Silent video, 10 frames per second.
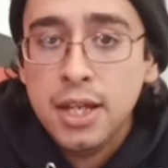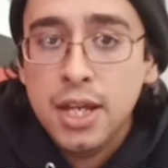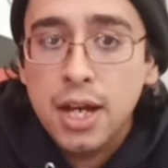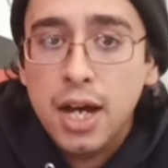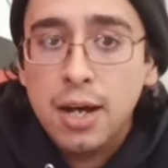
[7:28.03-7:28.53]

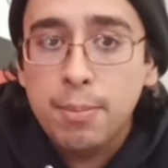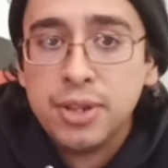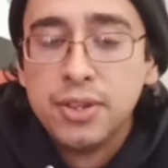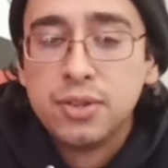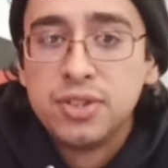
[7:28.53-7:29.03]
But
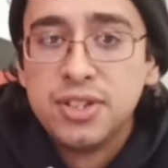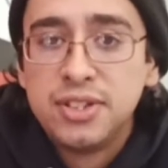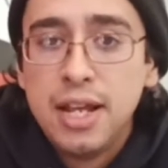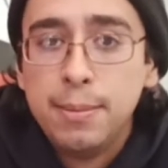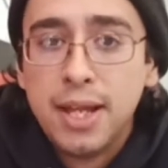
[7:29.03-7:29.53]
then there's the
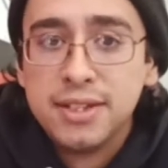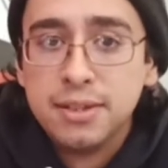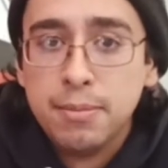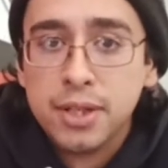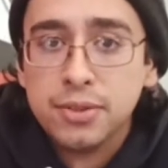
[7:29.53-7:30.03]
stabilizing
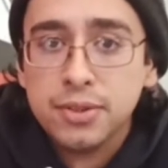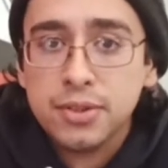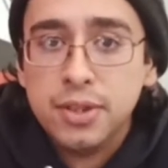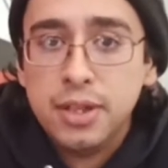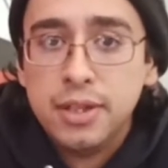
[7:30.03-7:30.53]
muscles
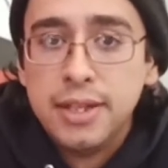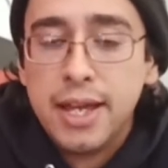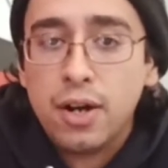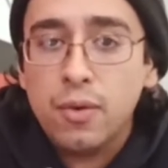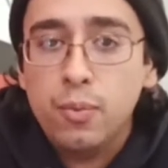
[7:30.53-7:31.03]

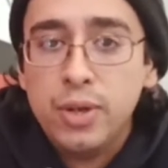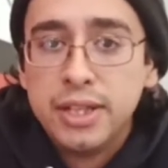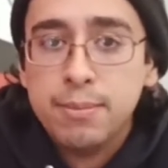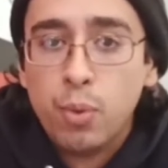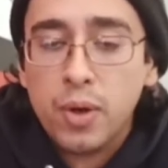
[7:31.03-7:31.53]
that are really
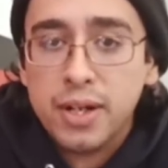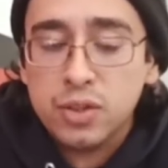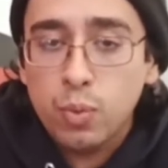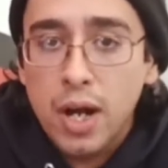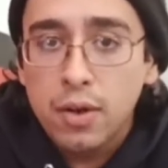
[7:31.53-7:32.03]
important as
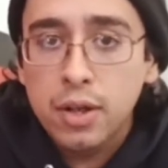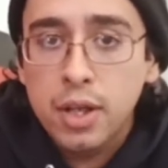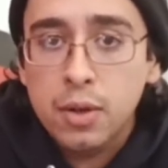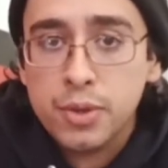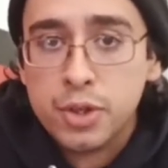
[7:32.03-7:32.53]
well,
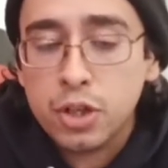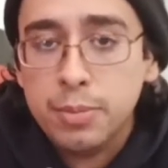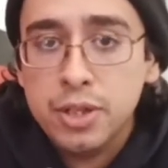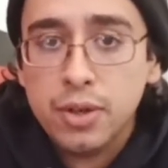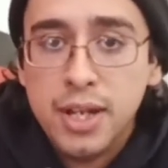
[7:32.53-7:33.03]
which are going to be
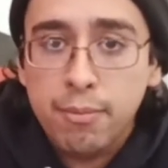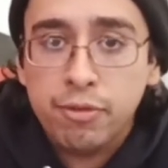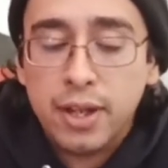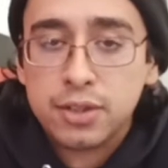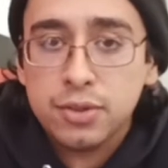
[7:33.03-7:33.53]
your hip
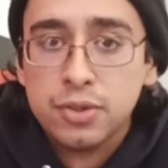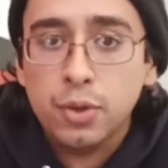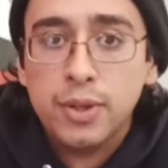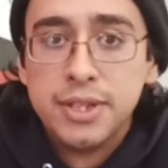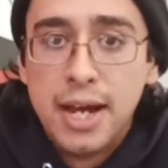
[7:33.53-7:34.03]
flexors.
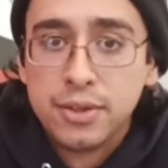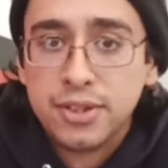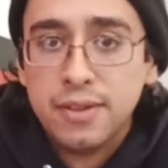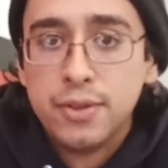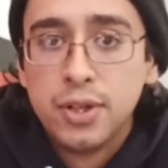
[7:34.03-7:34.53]
So on the
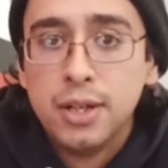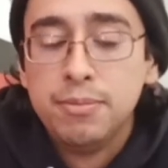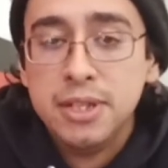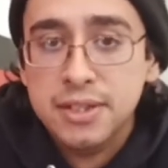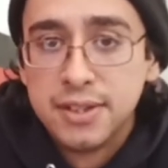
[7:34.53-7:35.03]
outside of your hip,
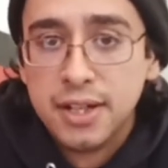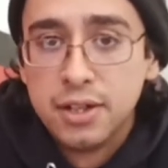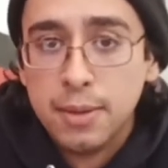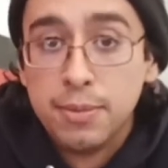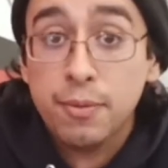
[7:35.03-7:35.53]
the inside of your
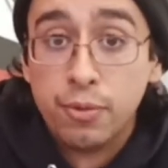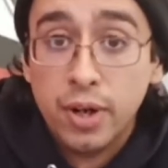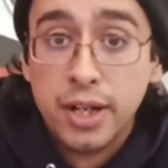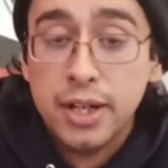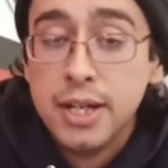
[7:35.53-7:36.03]
hip, the
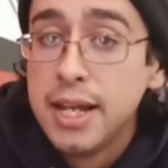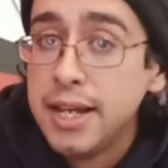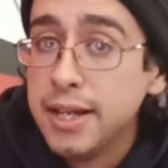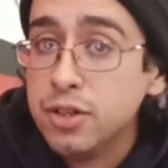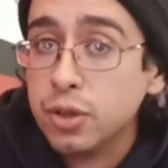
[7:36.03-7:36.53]
front,
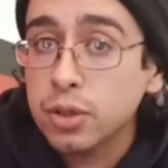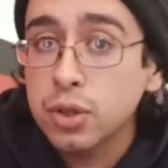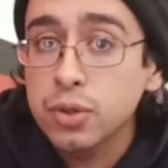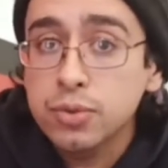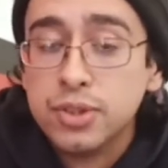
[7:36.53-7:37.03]
and your
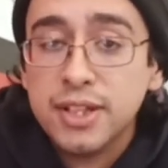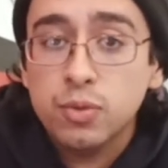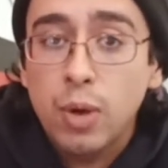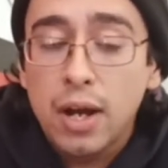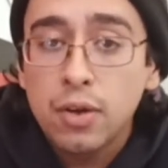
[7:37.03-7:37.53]
glutes as
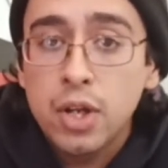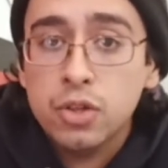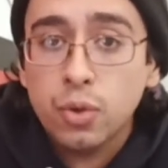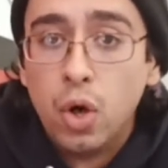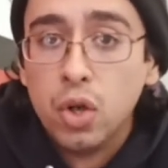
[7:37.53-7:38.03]
well.
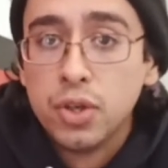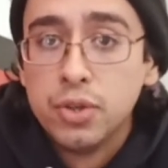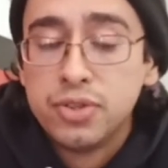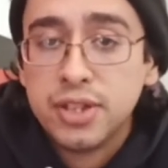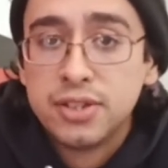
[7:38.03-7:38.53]
So all
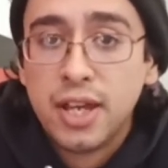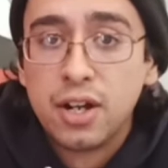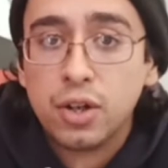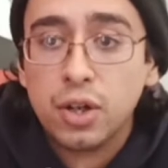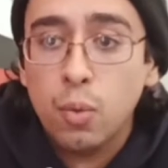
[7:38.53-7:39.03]
those things kind of
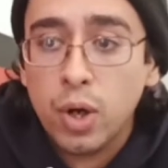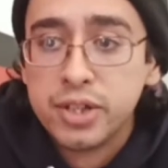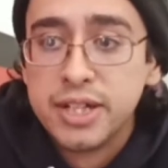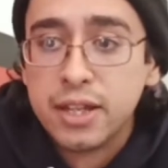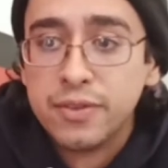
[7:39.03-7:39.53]
are going to work
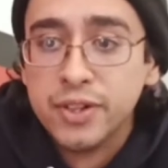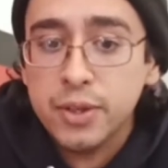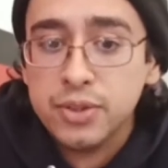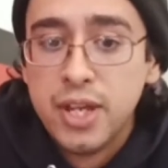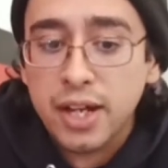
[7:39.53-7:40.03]
together for
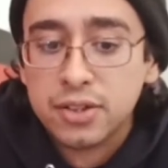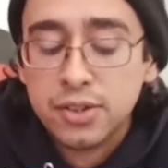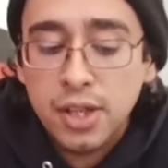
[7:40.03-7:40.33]
those kicks.